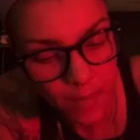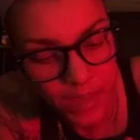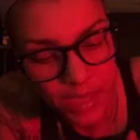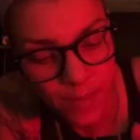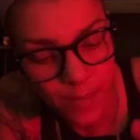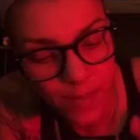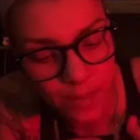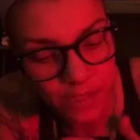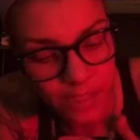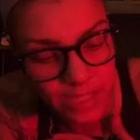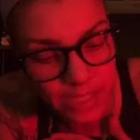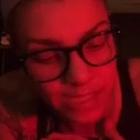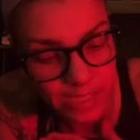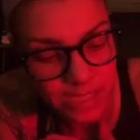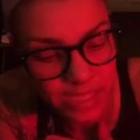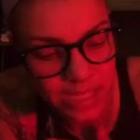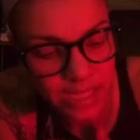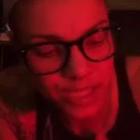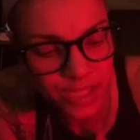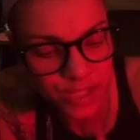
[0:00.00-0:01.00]
People in the
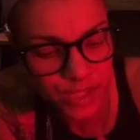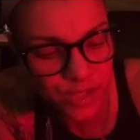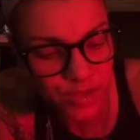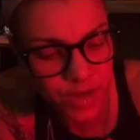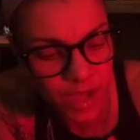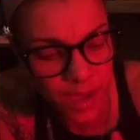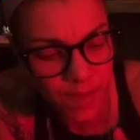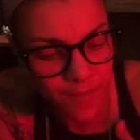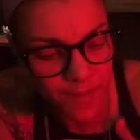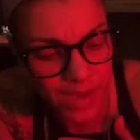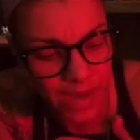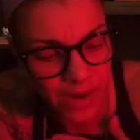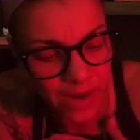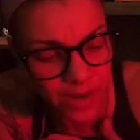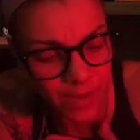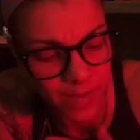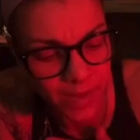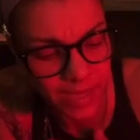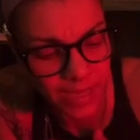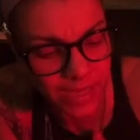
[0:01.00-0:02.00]
cities do not
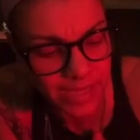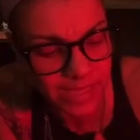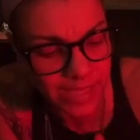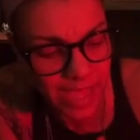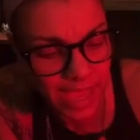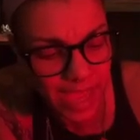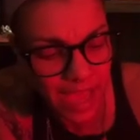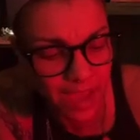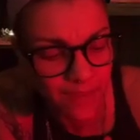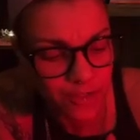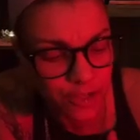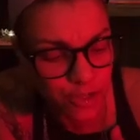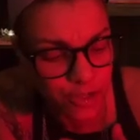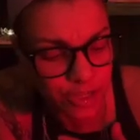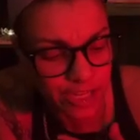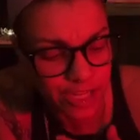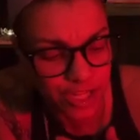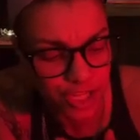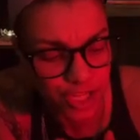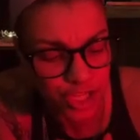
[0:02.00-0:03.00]
marry because they have a
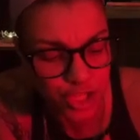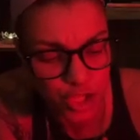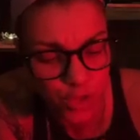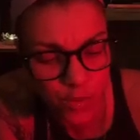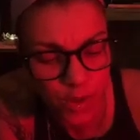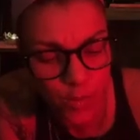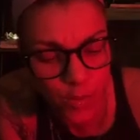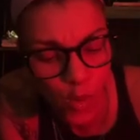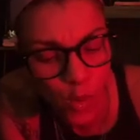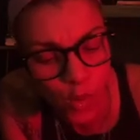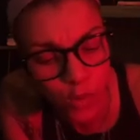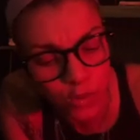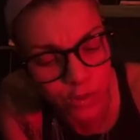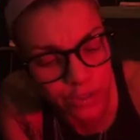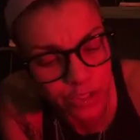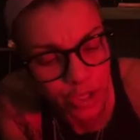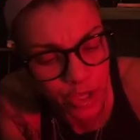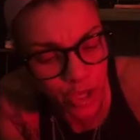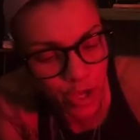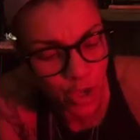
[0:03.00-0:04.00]
tradition to
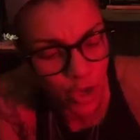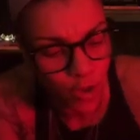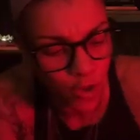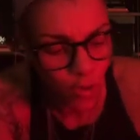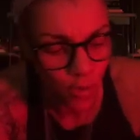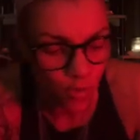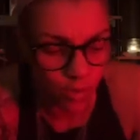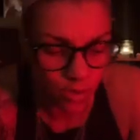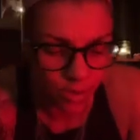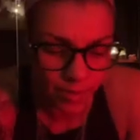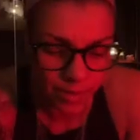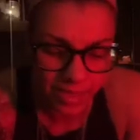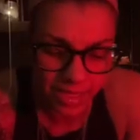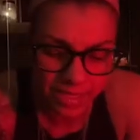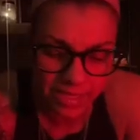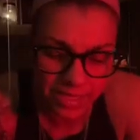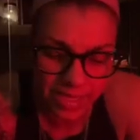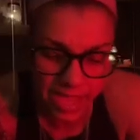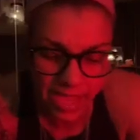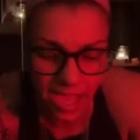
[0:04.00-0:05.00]
uphold or
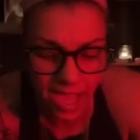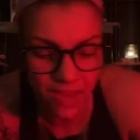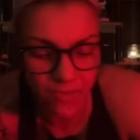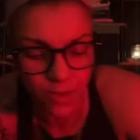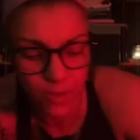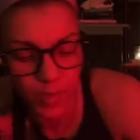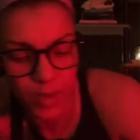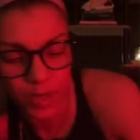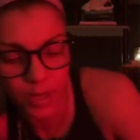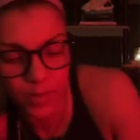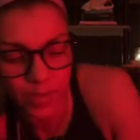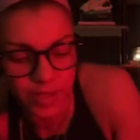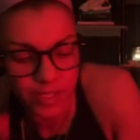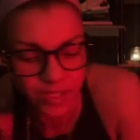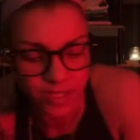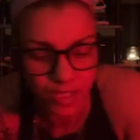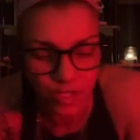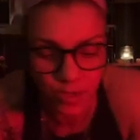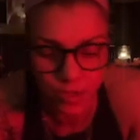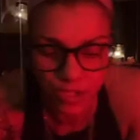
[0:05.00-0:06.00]
because they have a
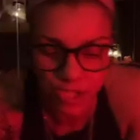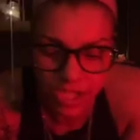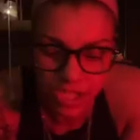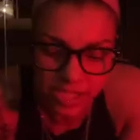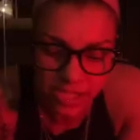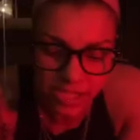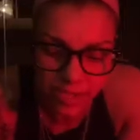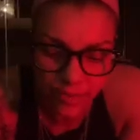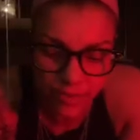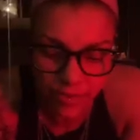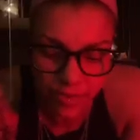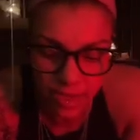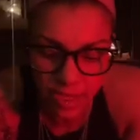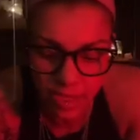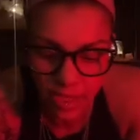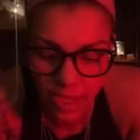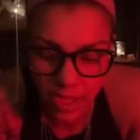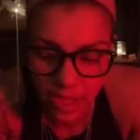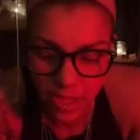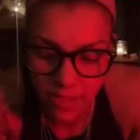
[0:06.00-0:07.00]
purpose to achieve.
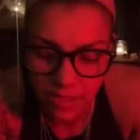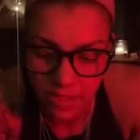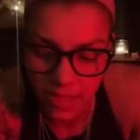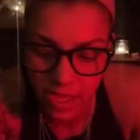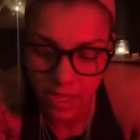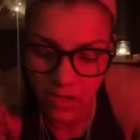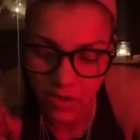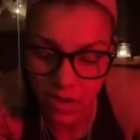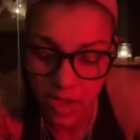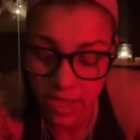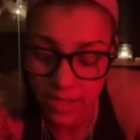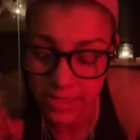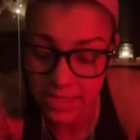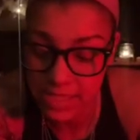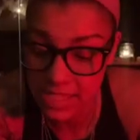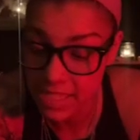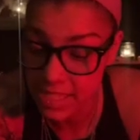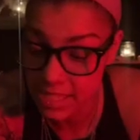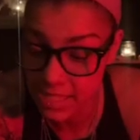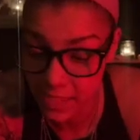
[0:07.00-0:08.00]
They do not
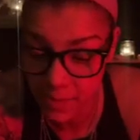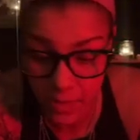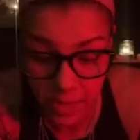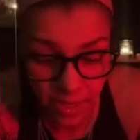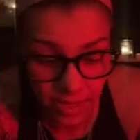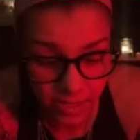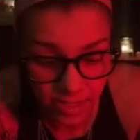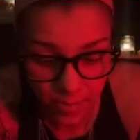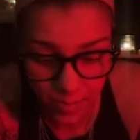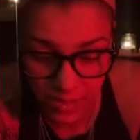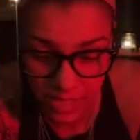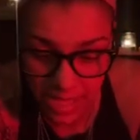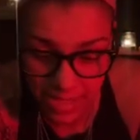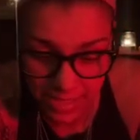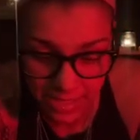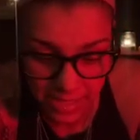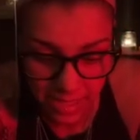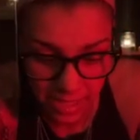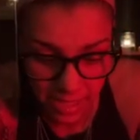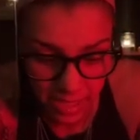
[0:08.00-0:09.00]
seek Spirit's
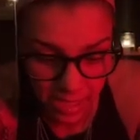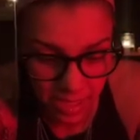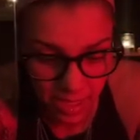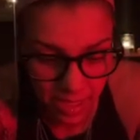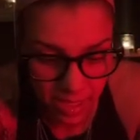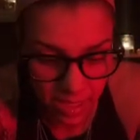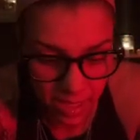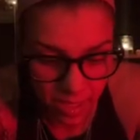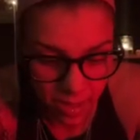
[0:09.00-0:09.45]
blessing.